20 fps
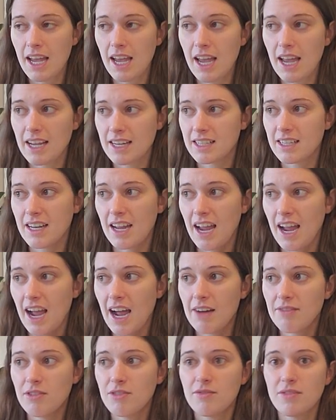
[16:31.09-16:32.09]
and
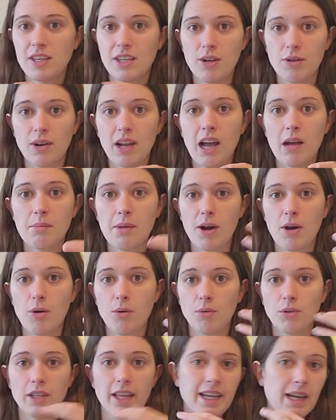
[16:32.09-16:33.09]
have a video come
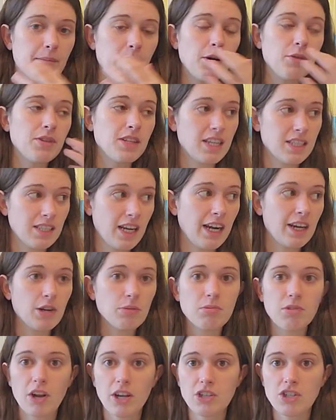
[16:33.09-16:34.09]
out like about the entire
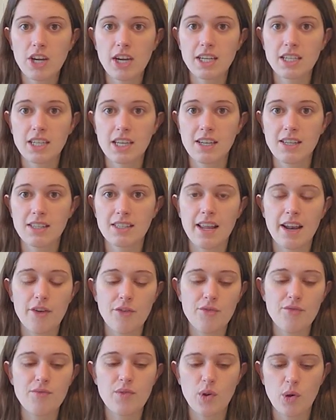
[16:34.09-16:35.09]
project instead
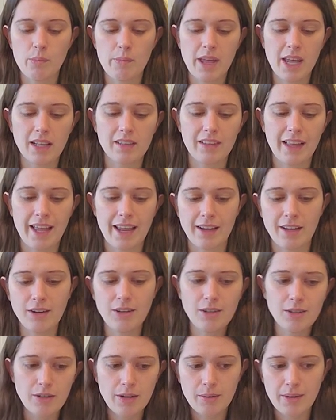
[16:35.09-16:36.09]
of filming like,
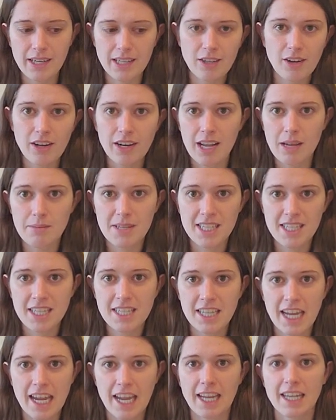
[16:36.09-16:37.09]
oh, I went and got
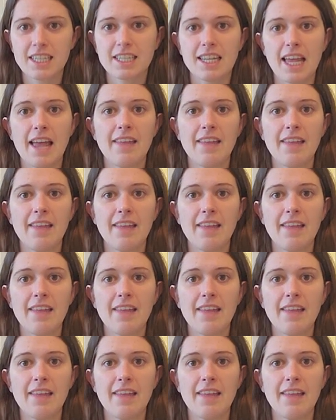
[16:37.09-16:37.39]
IBC tanks,